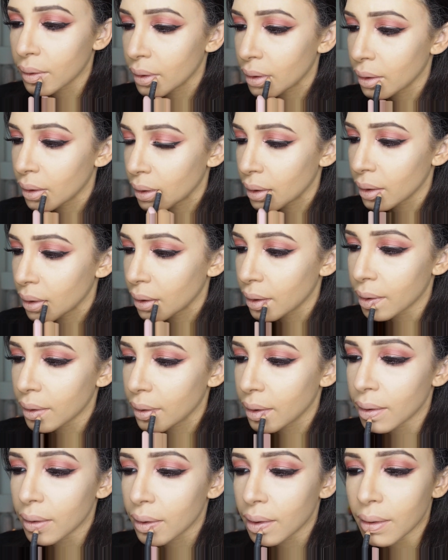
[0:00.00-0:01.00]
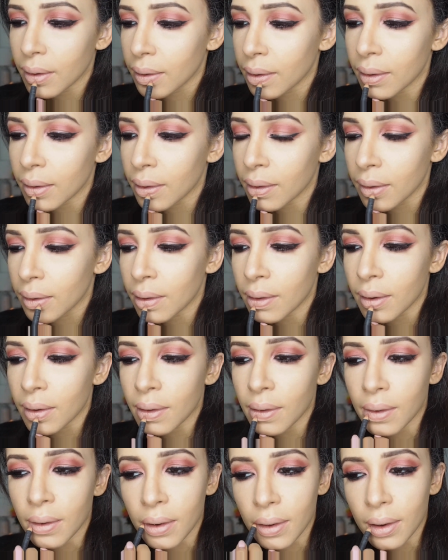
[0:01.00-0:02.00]
This is a really nice kind of pinky
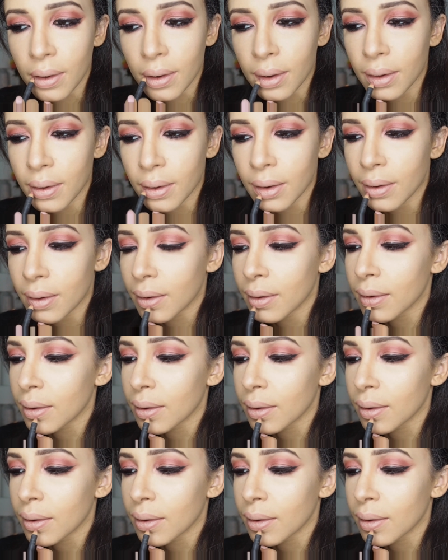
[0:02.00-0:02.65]
neutral tone.